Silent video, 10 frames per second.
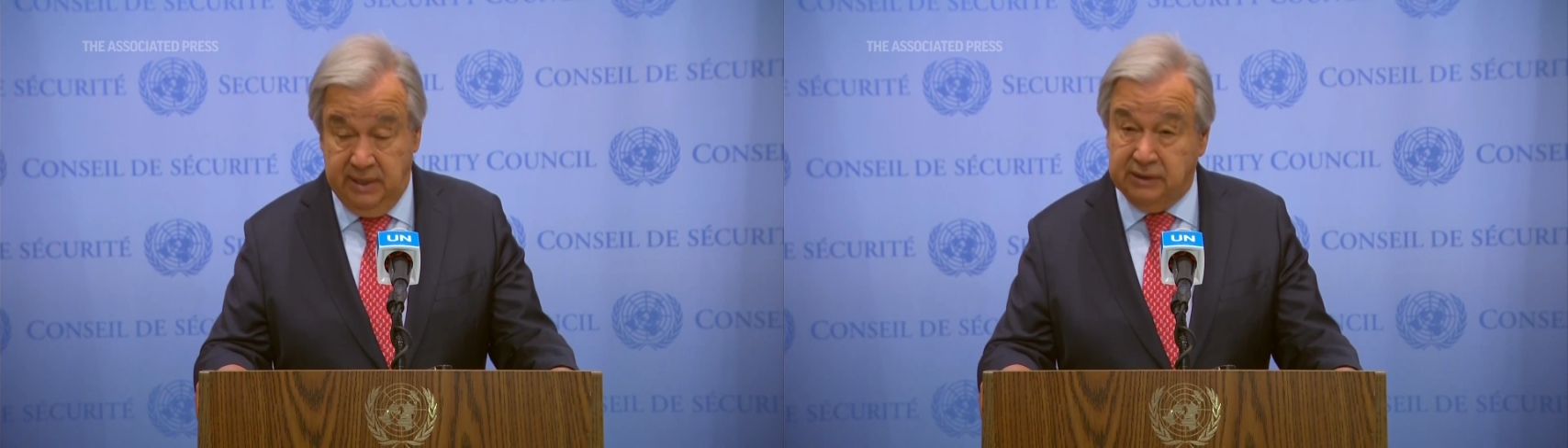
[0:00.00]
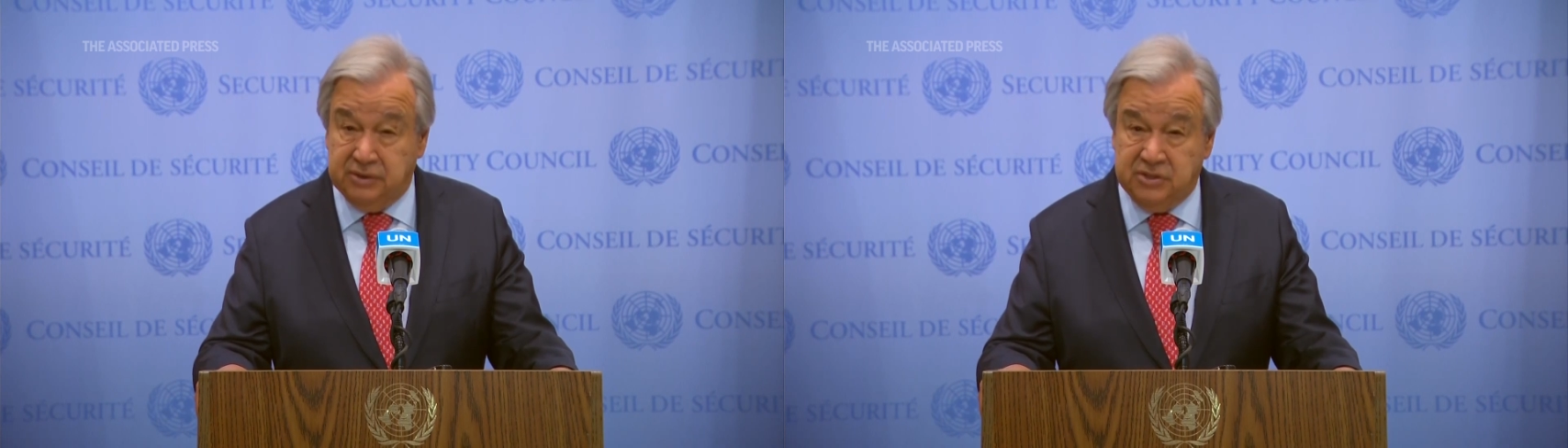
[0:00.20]

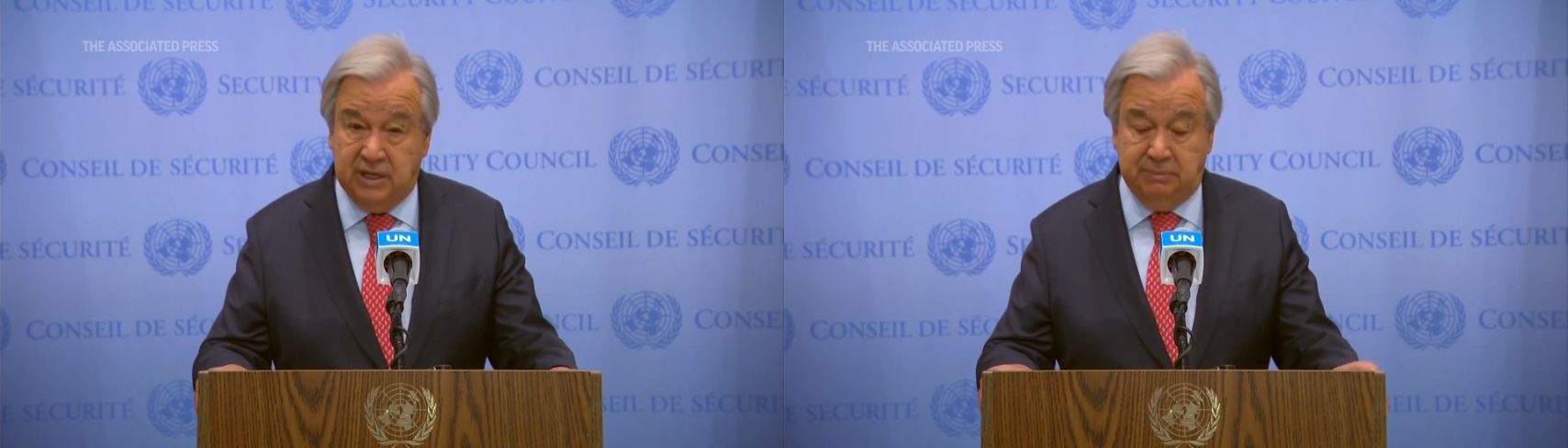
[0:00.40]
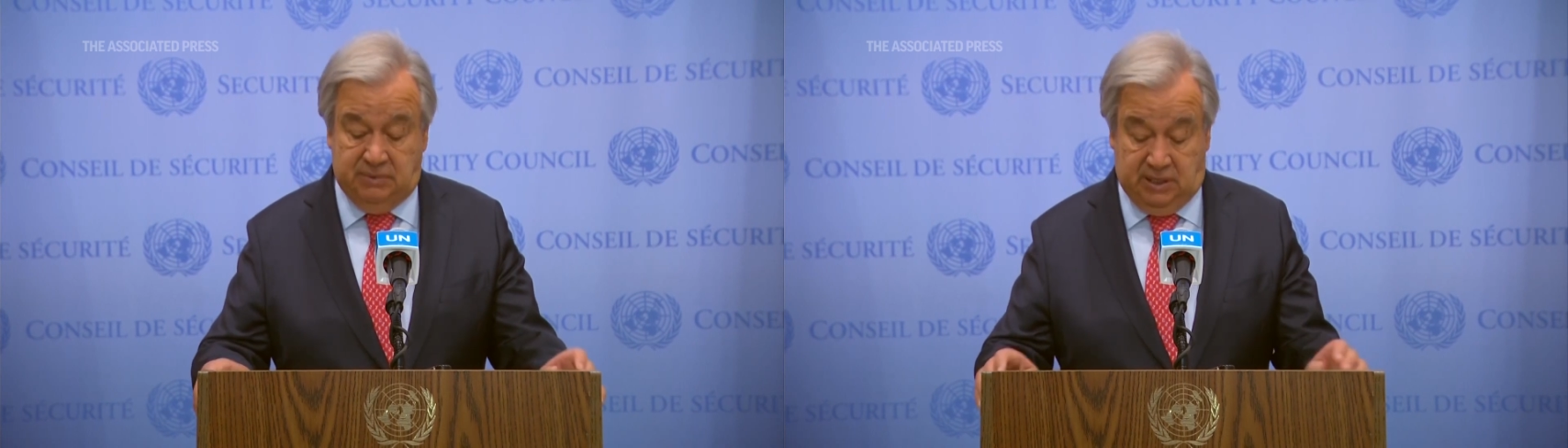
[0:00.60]
At the
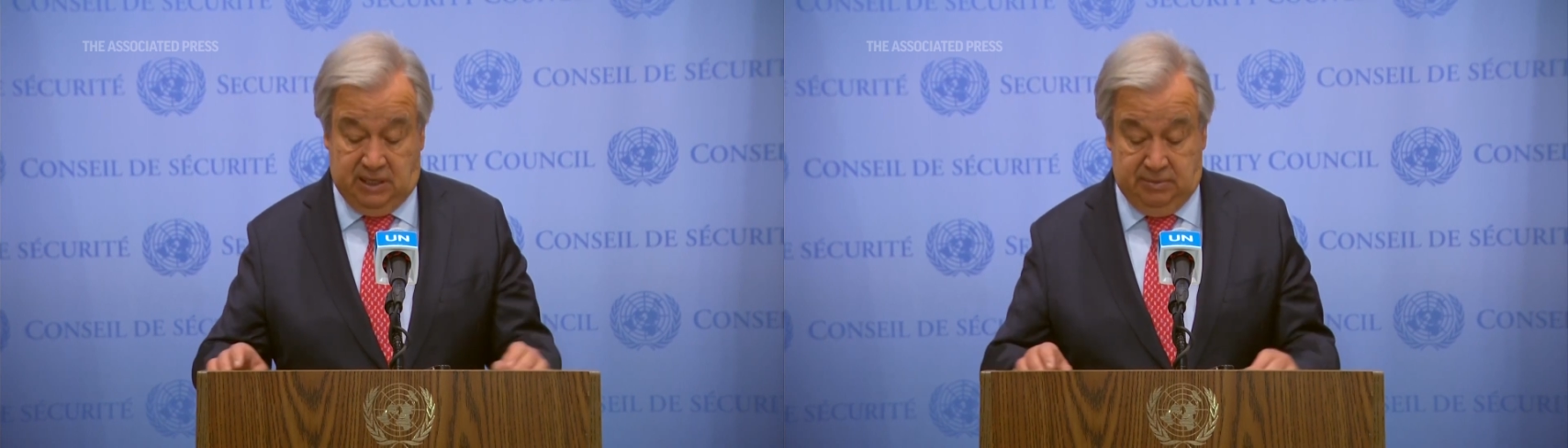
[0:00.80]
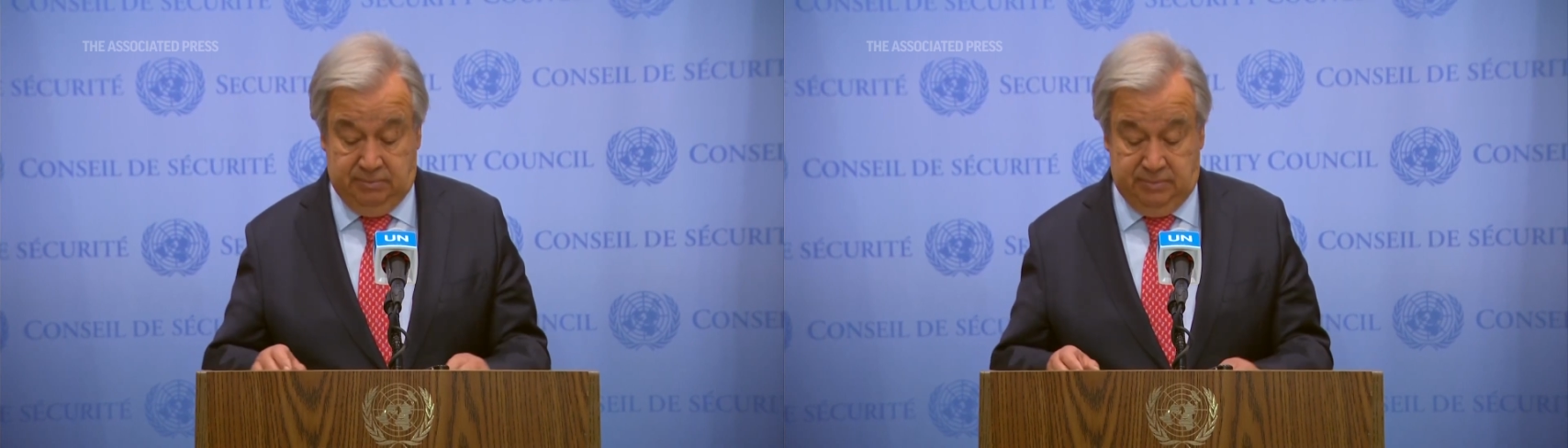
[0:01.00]
same
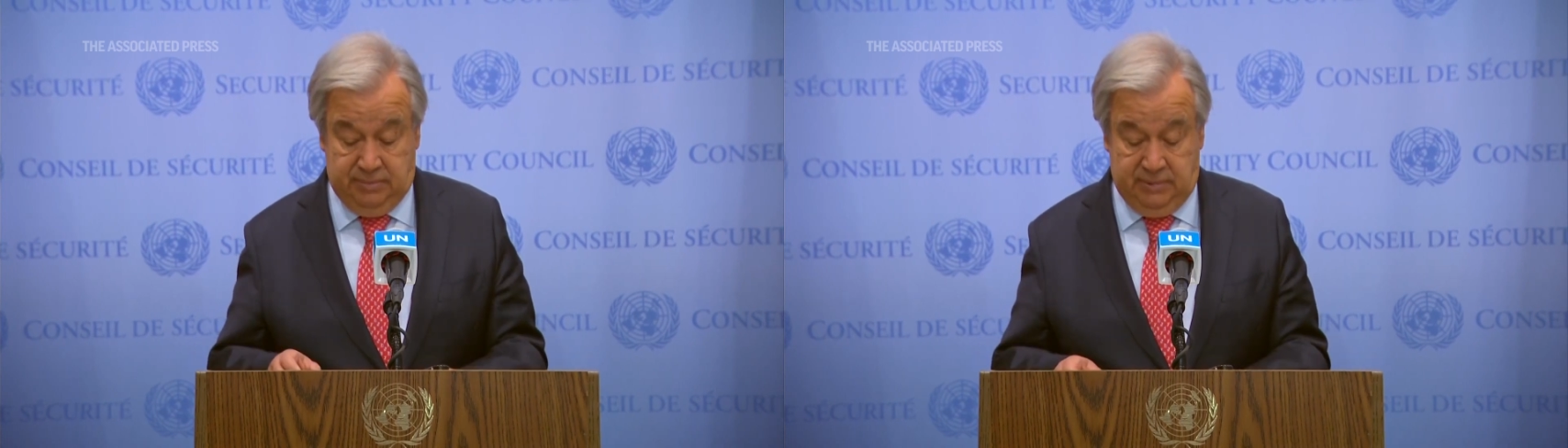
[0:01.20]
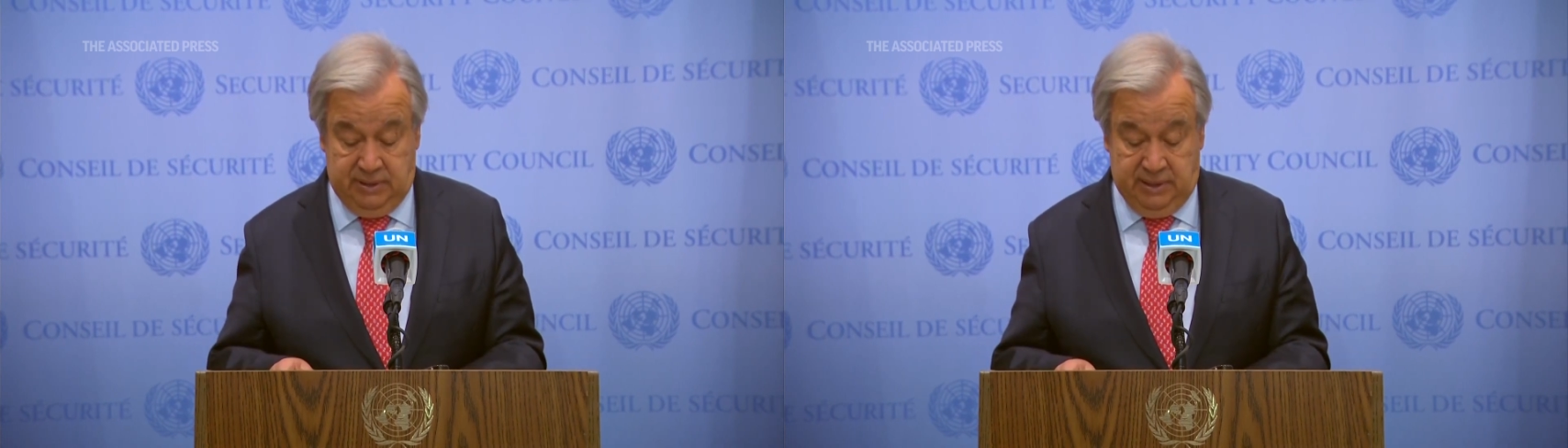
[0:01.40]
time,
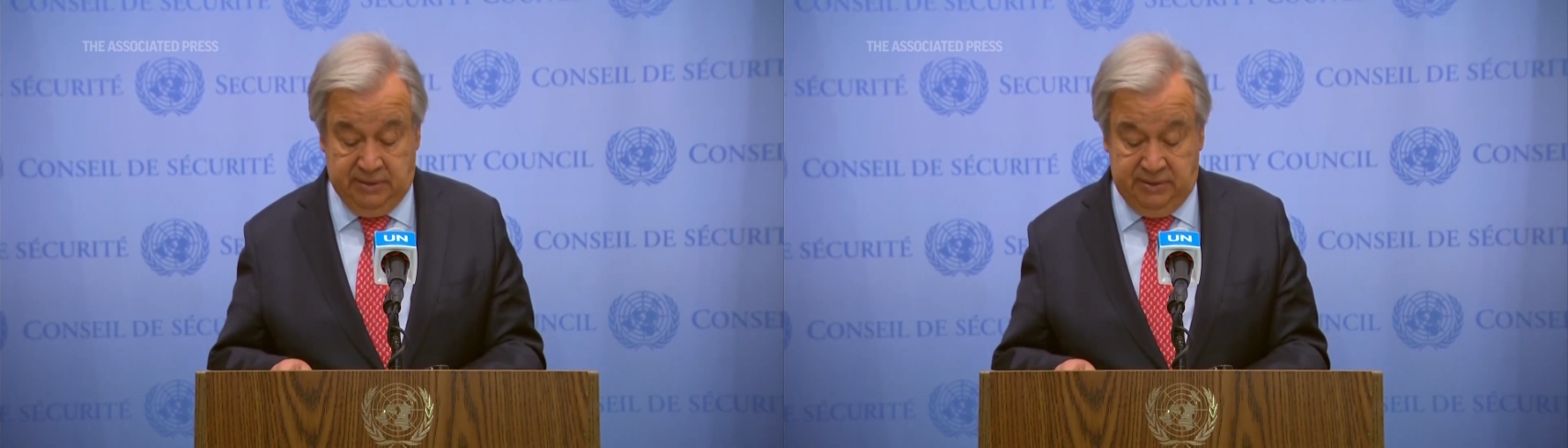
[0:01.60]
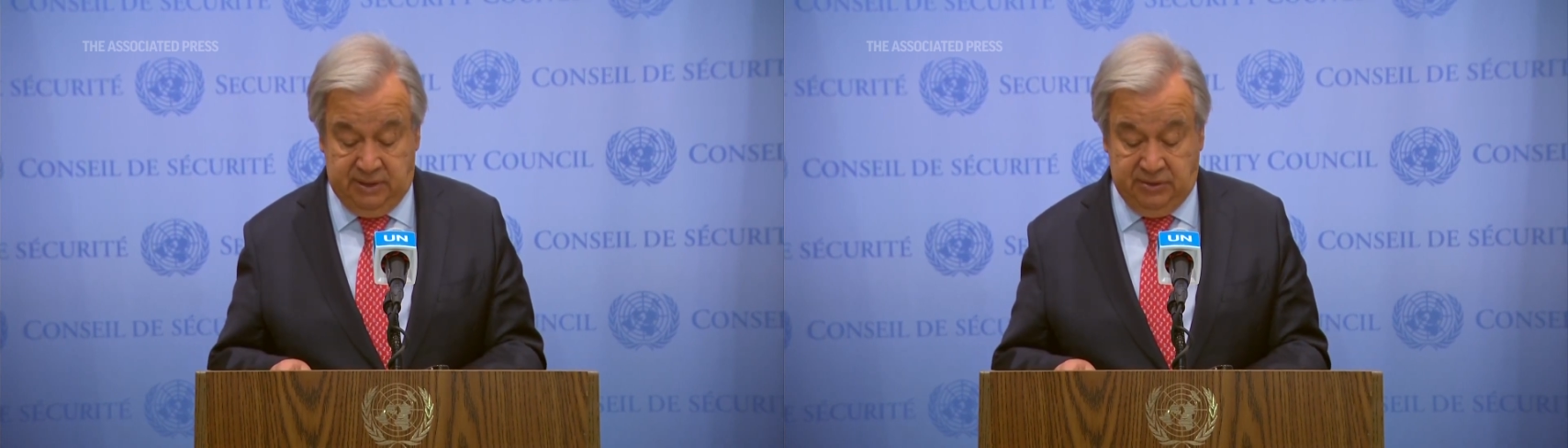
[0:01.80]

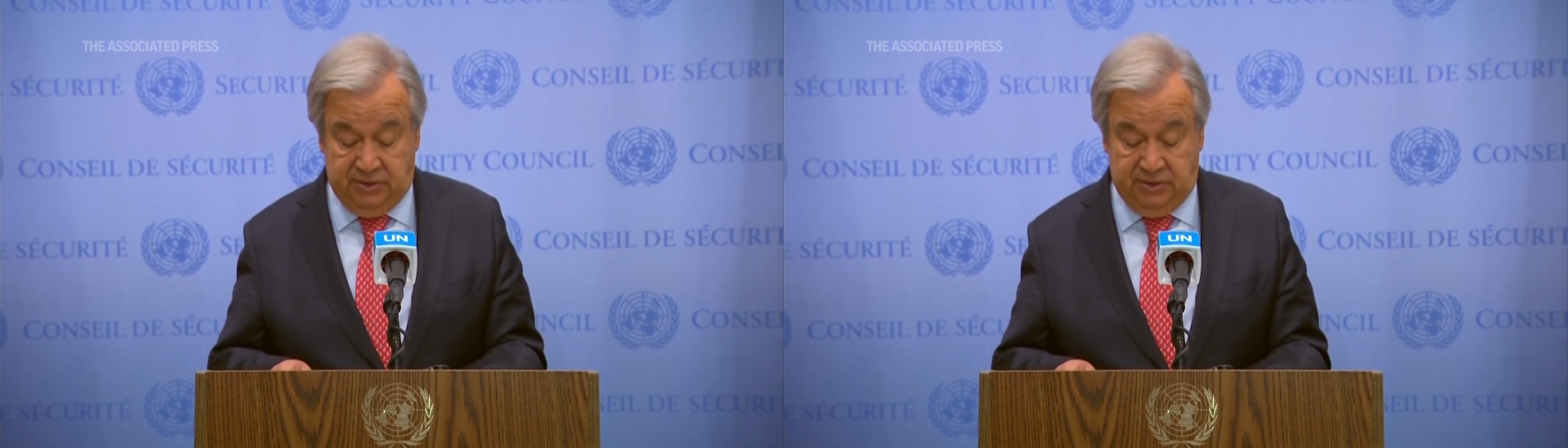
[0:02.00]
and in